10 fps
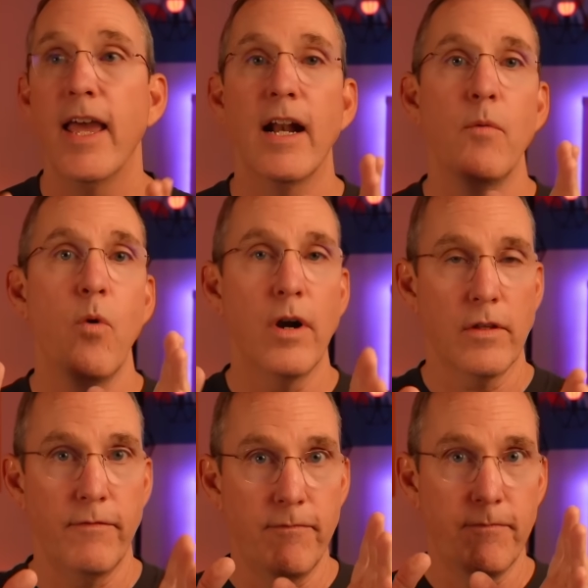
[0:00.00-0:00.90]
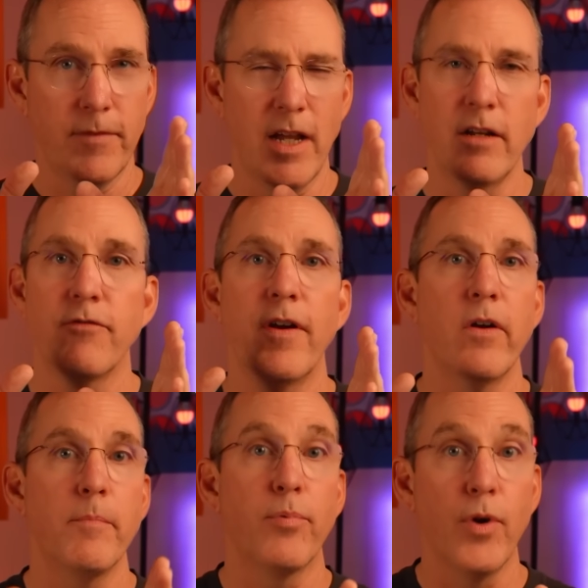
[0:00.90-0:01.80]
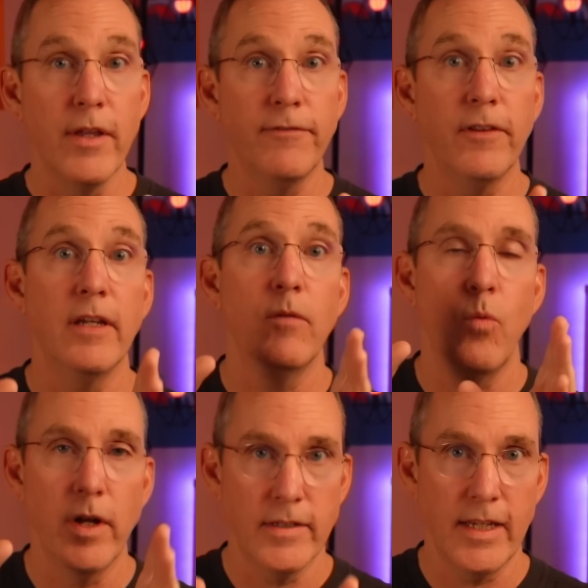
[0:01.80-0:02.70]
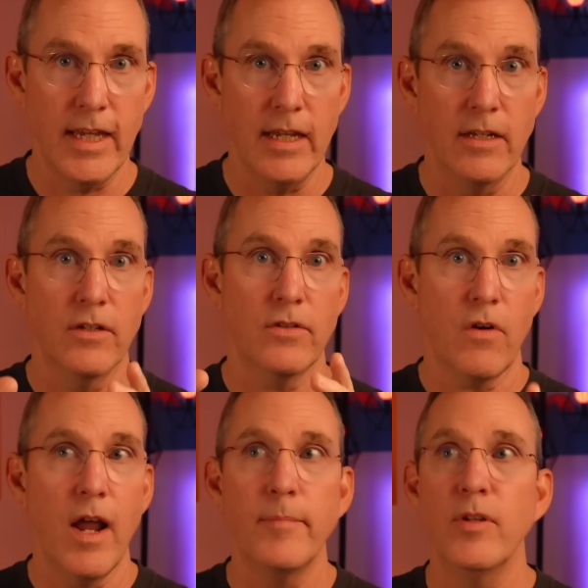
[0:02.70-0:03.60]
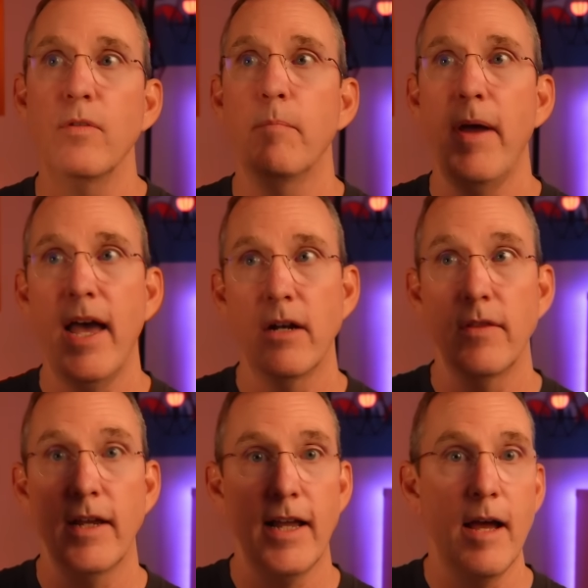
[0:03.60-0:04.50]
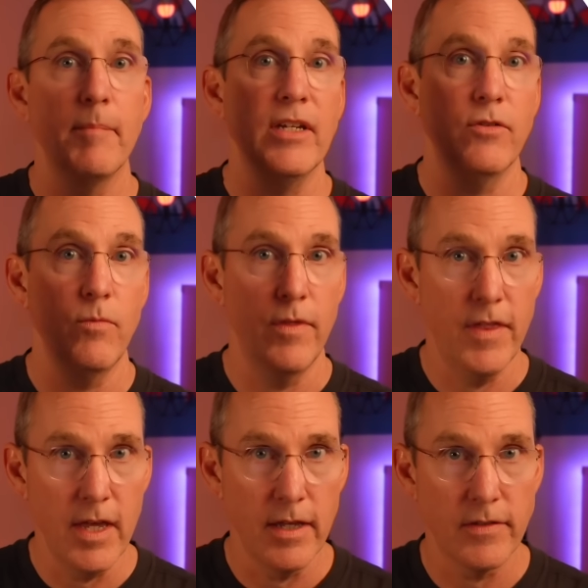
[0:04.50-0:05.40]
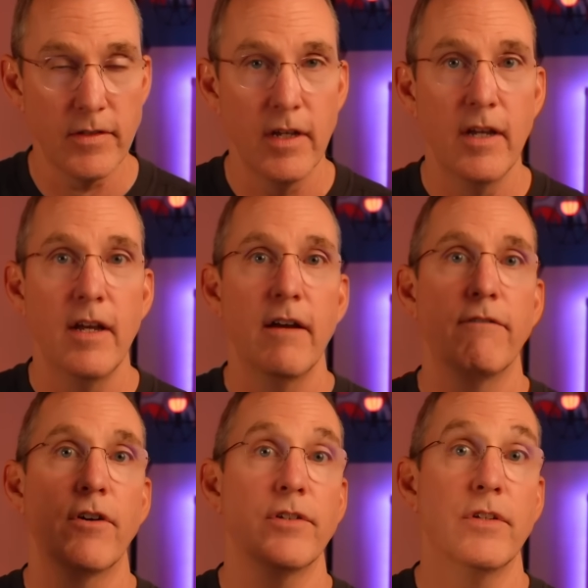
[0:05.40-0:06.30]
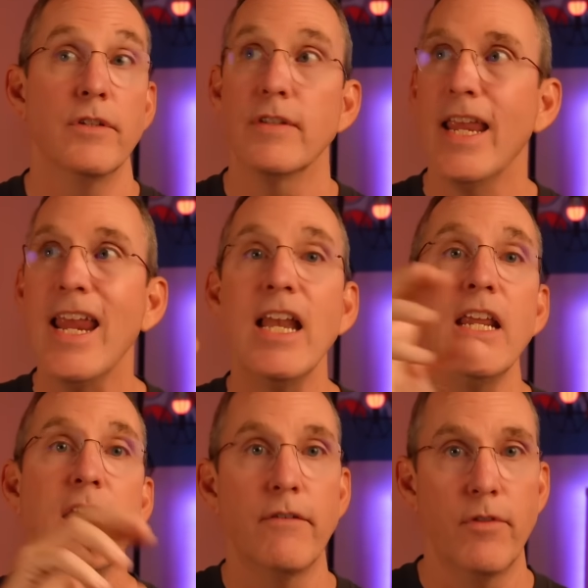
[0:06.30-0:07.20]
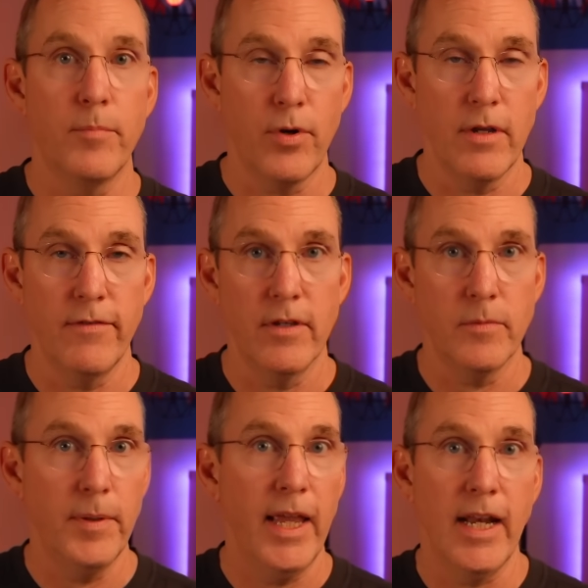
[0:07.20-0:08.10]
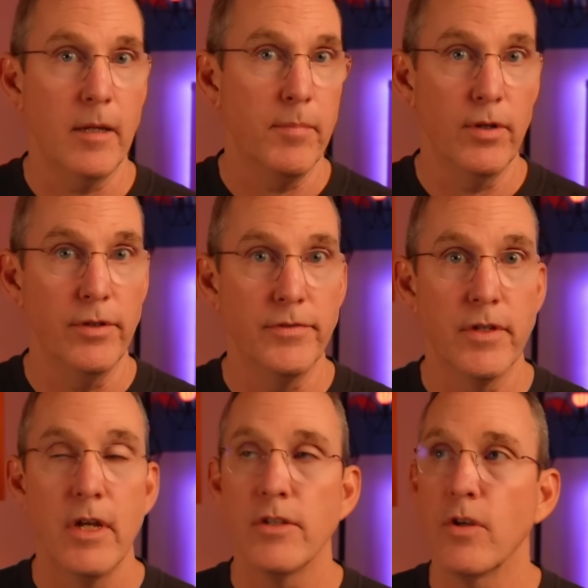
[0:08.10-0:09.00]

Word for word: And I wanted to kind of very briefly, once again, describe to you the pattern that got me to this versus any of the previous planning builds.